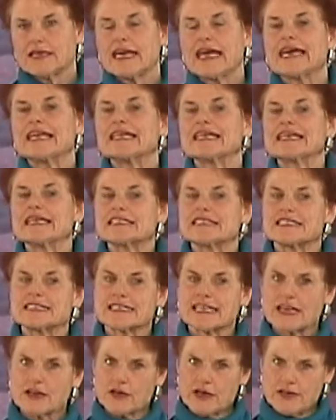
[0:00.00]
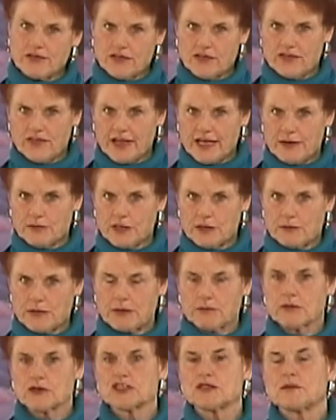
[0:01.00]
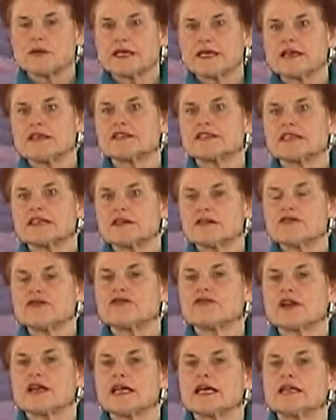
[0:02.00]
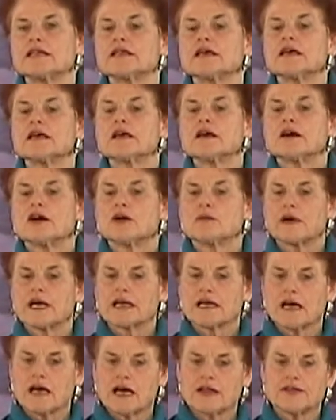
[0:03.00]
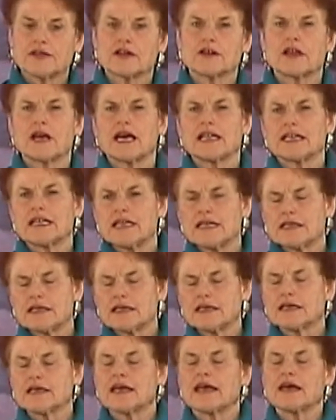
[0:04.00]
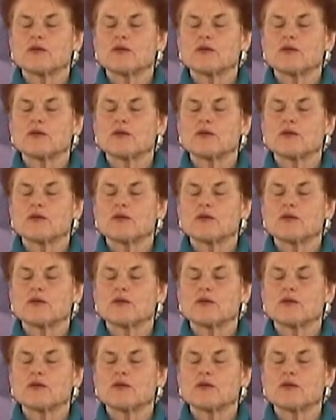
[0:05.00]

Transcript: And it gets scary for family members because they're afraid, oh my God, they're not eating.